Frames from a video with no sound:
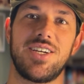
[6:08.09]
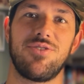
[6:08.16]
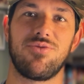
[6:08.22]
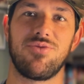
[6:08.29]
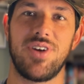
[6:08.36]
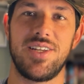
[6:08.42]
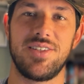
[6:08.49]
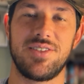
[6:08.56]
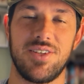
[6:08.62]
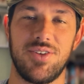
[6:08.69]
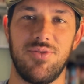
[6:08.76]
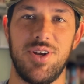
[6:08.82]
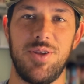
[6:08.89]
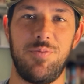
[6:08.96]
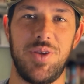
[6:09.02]
a rinse
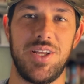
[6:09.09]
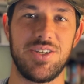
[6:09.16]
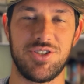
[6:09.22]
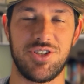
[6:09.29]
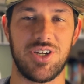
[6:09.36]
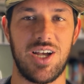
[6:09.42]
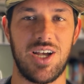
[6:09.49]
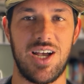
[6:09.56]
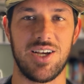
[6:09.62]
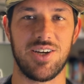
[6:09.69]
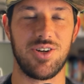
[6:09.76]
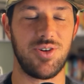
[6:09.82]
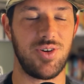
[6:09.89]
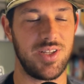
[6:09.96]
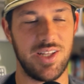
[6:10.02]
and repeat of
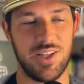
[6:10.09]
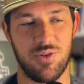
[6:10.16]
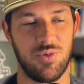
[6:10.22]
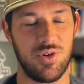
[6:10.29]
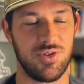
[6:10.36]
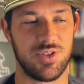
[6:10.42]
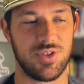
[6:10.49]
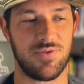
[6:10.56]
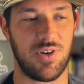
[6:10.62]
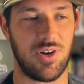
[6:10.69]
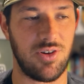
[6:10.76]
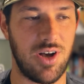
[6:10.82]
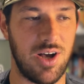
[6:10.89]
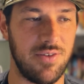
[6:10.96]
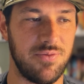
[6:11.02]
Chicago, and then the wheels
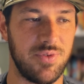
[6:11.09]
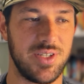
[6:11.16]
fall off.